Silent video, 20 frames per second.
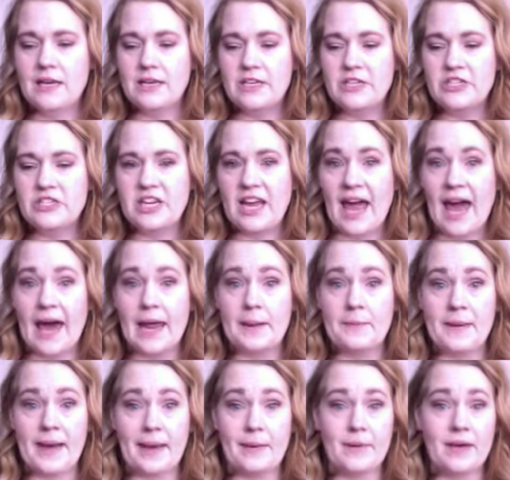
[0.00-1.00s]
she had a
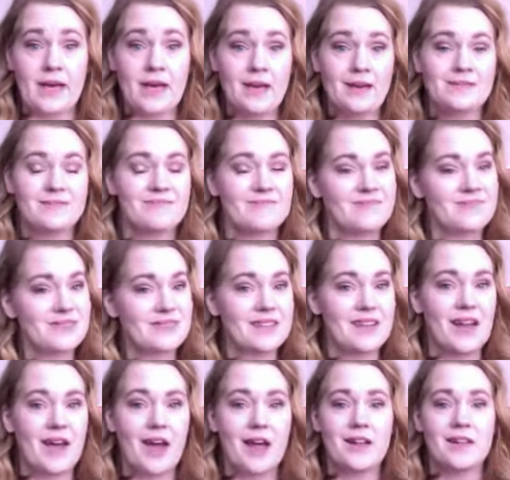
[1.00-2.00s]
baby,
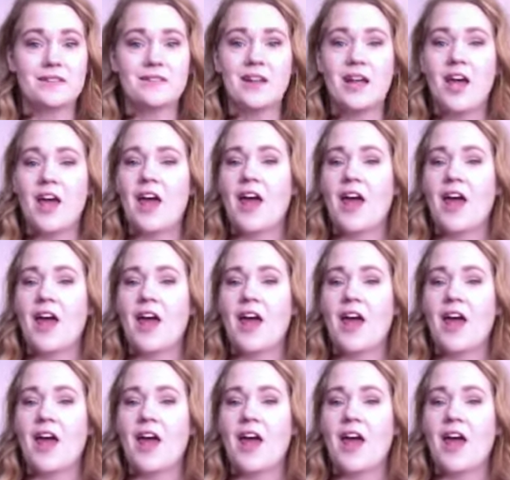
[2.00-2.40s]
and